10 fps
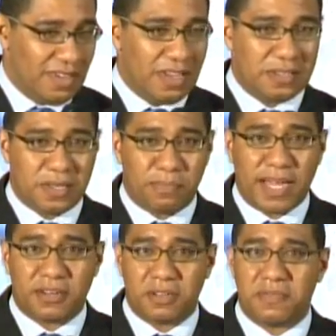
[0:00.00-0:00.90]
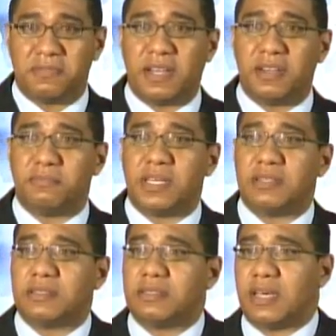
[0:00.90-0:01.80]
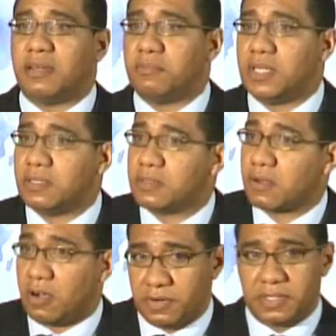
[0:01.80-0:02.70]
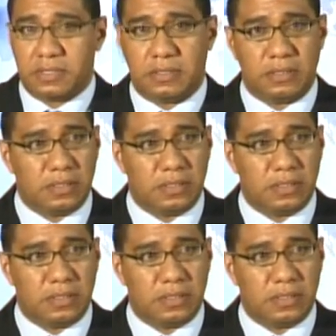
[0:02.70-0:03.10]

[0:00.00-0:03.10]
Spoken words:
It's a pattern of development that meets current